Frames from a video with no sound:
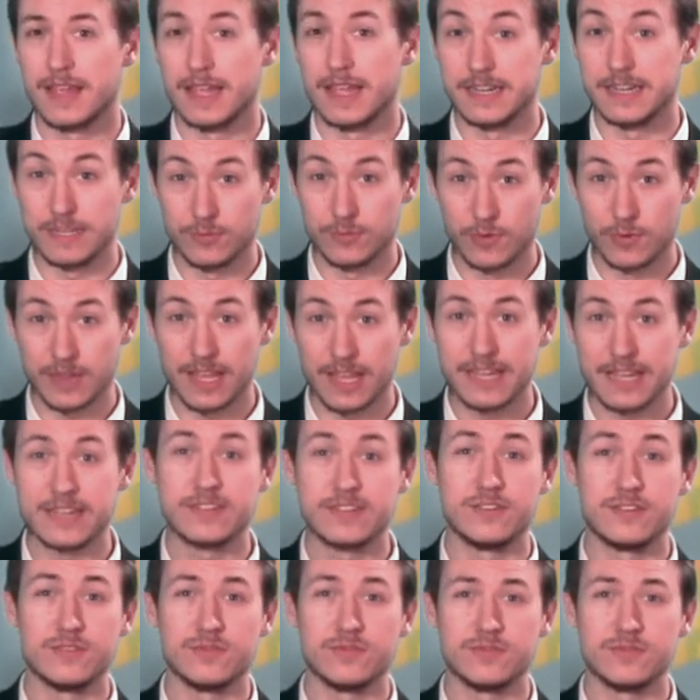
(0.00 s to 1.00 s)
And in
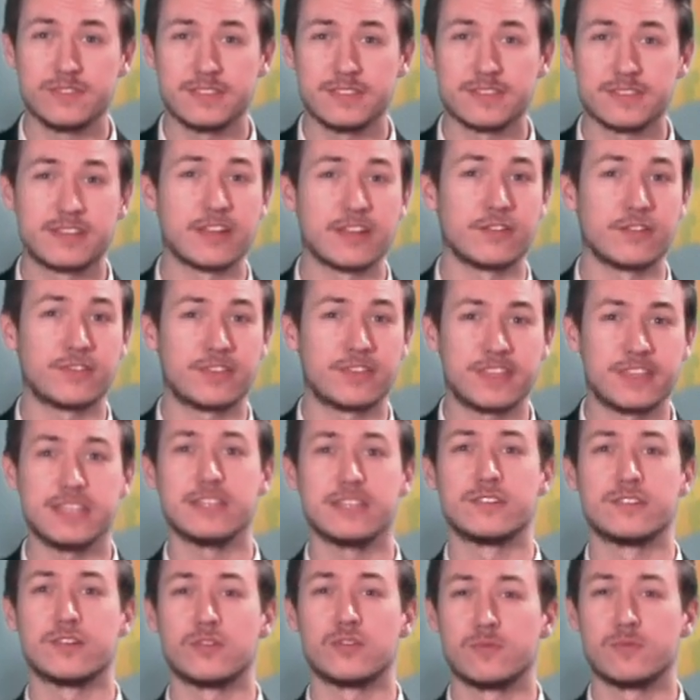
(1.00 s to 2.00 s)
related news, their
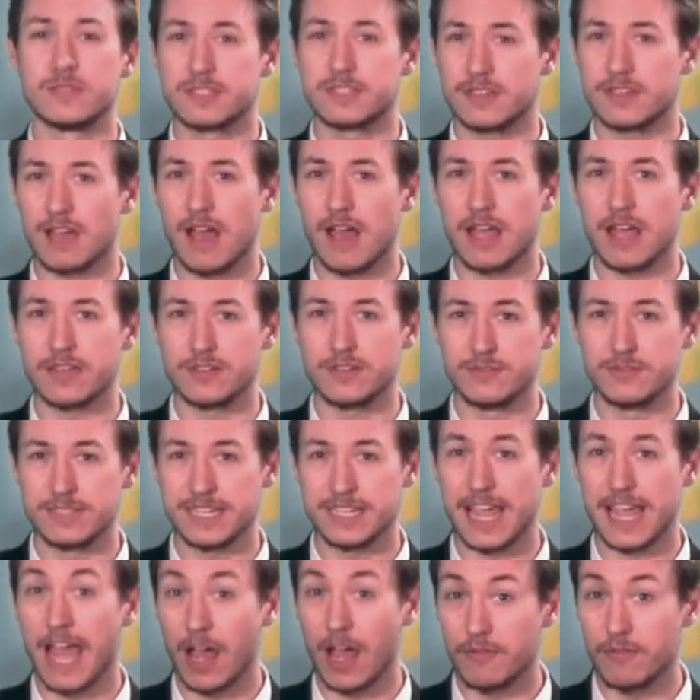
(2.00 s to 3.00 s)
theater was caught
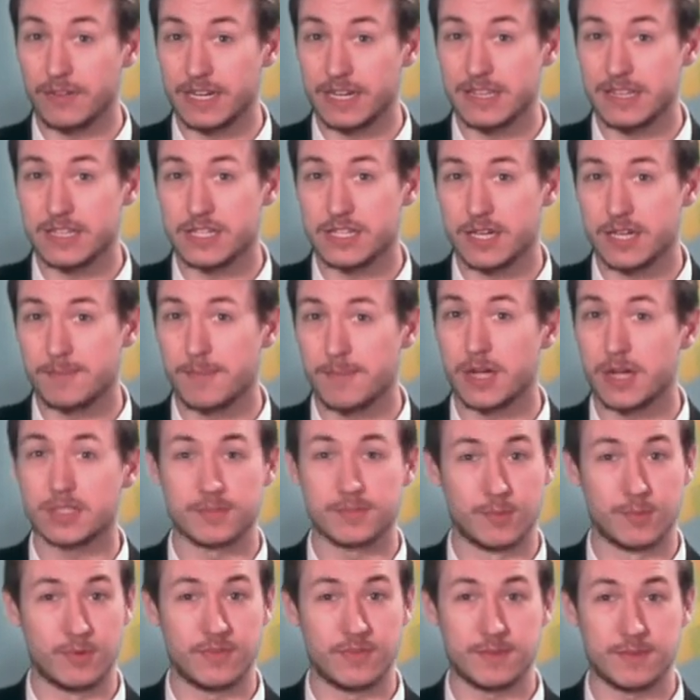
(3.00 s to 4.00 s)
using Alvin and the
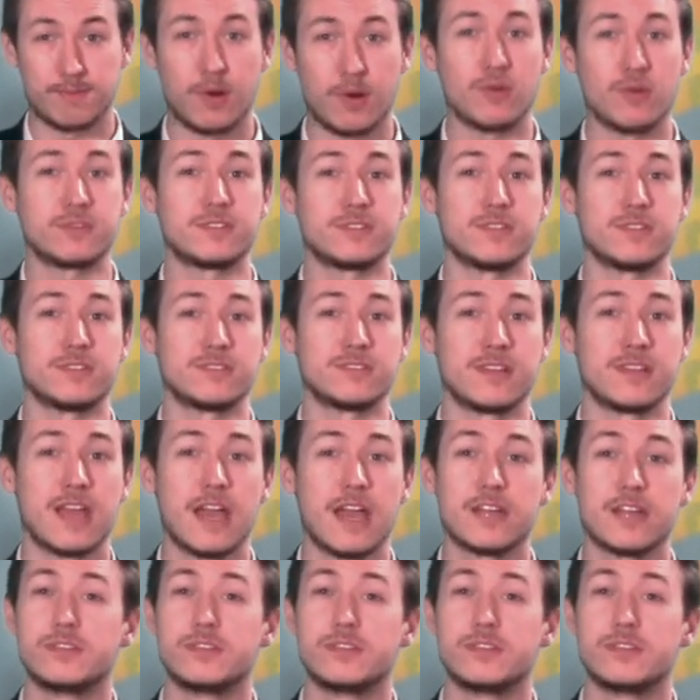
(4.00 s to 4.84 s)
Chipmunks movie posters